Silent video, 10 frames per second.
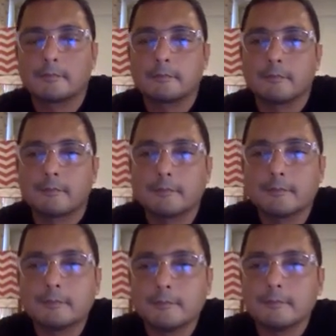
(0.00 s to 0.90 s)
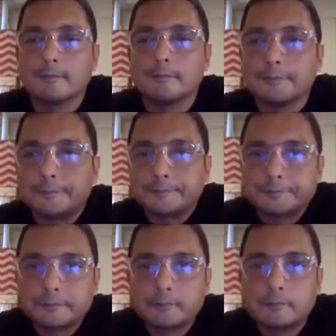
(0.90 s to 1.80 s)

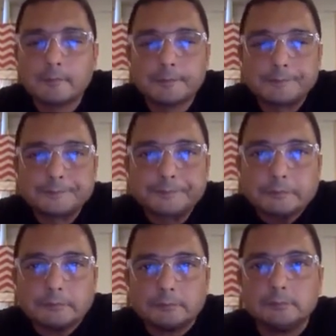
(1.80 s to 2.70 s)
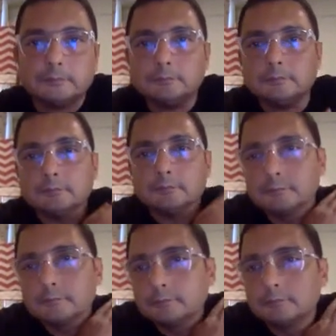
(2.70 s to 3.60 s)

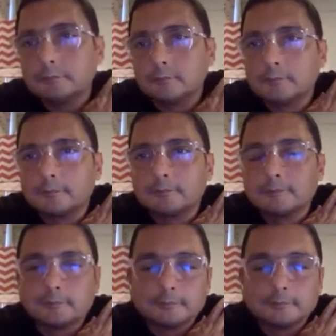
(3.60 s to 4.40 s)
The person shown says nothing.